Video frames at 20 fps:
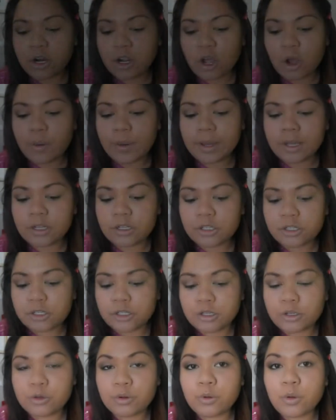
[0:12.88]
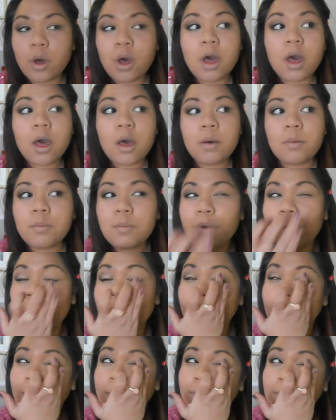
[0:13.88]
going to
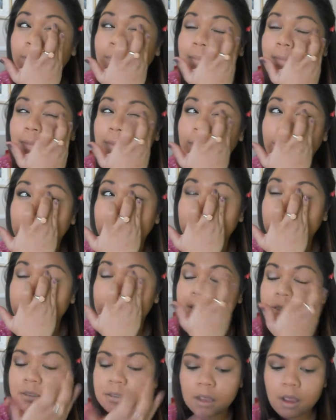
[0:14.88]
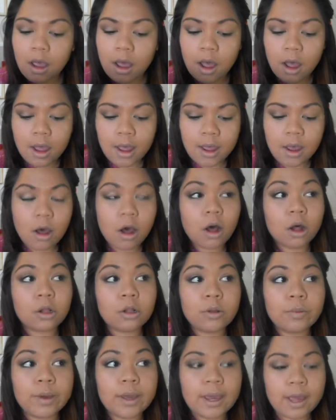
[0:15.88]
prime this all
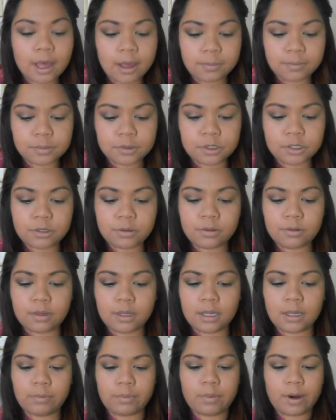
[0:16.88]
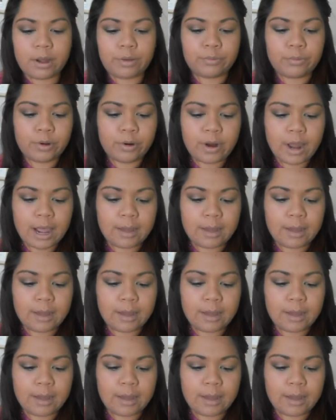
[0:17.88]
the way up to the brown bone.